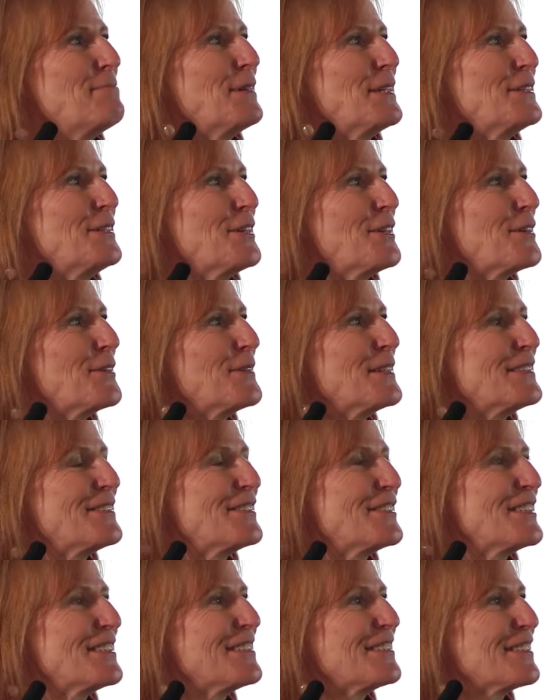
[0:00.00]
But no,
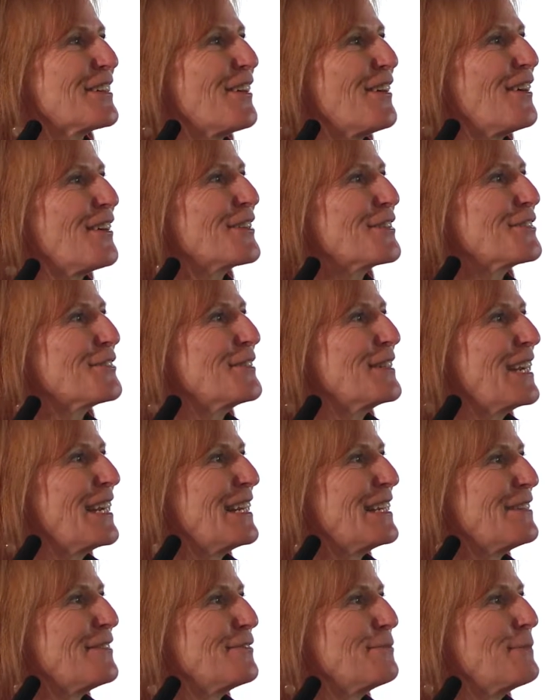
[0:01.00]
it's just all
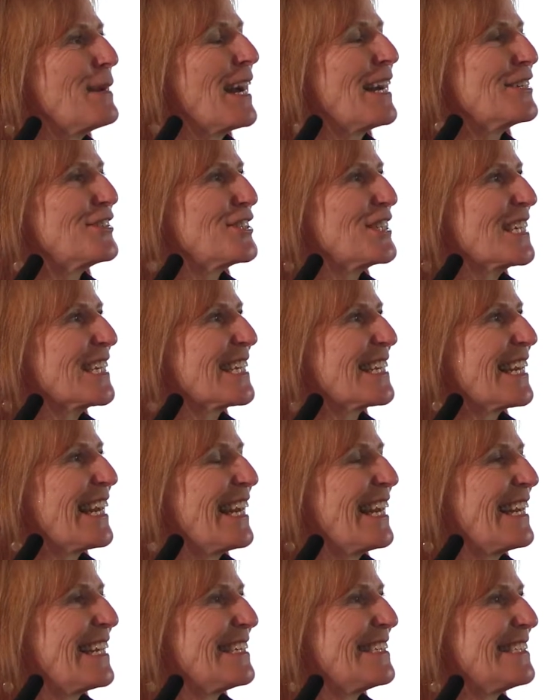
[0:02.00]
creative magic,
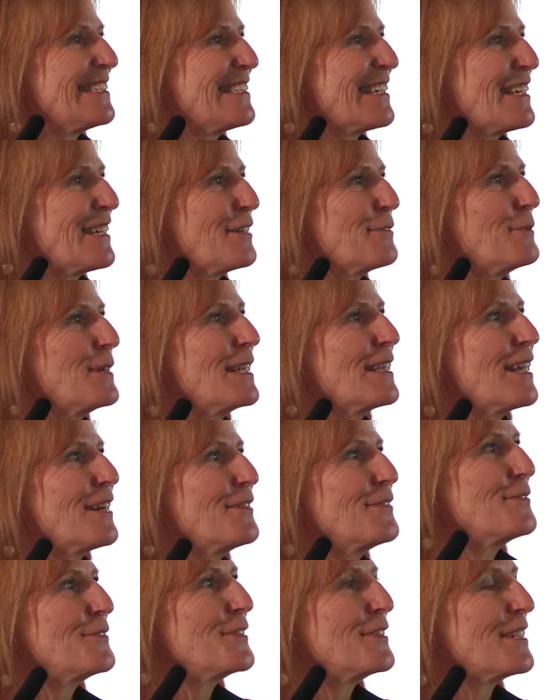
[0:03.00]
and we
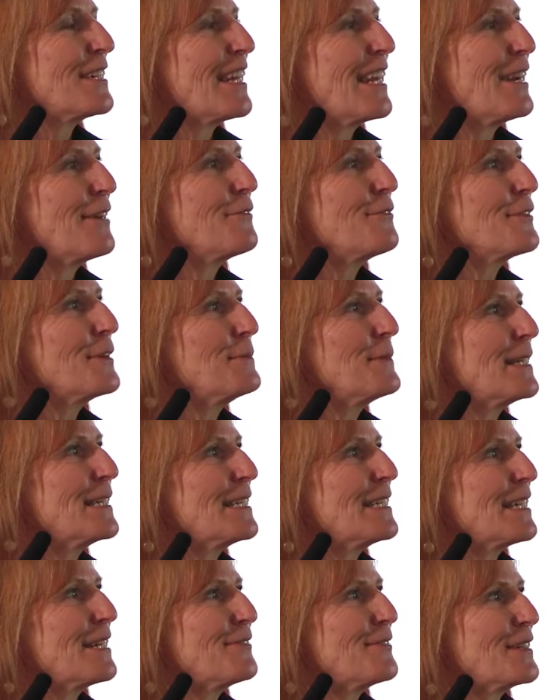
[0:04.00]
loved every
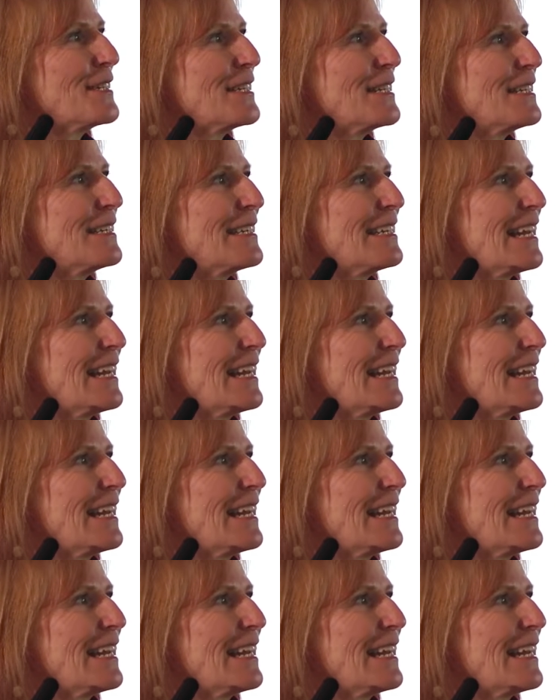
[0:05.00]
minute of it.